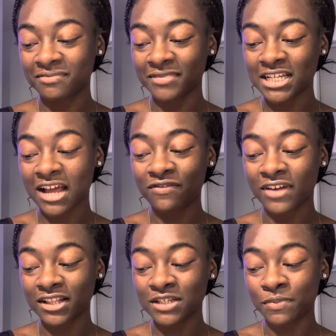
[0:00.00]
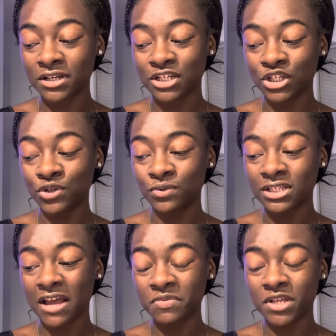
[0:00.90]
Cause I feel like this person that you was
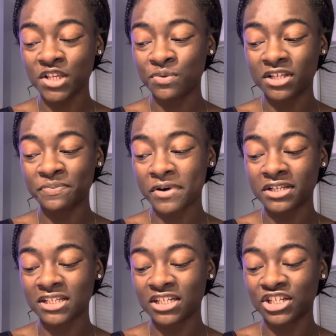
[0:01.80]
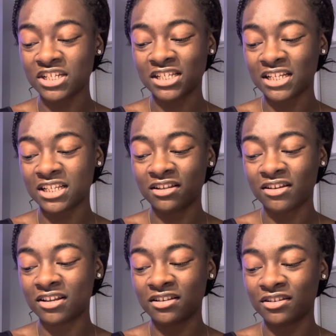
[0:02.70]
having sex with, this person just didn't
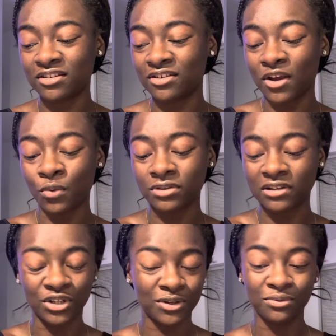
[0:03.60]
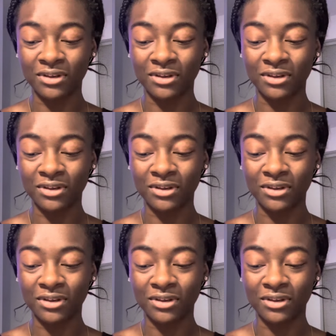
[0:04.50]
didn't know what to do.